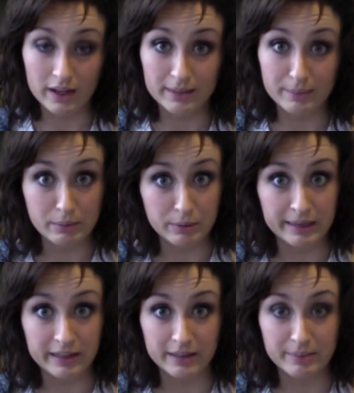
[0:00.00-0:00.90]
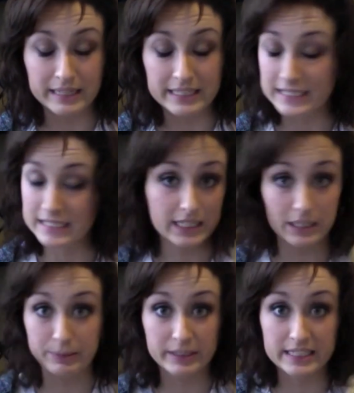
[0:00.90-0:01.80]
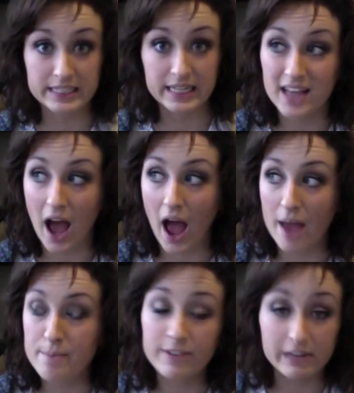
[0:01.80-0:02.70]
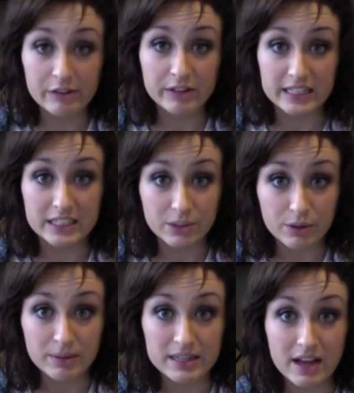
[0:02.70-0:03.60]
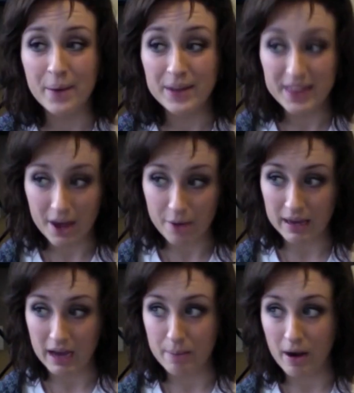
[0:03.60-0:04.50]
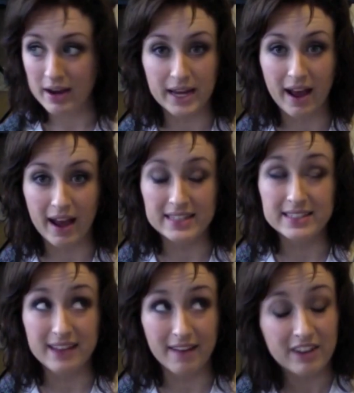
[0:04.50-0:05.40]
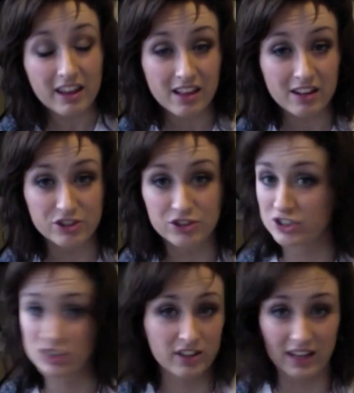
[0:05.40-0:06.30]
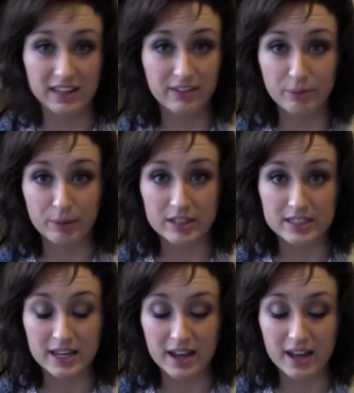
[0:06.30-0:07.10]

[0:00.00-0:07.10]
be prepared, because it's not a pretty sight. I'm very realistic with myself. Without makeup on, I definitely look like a different person.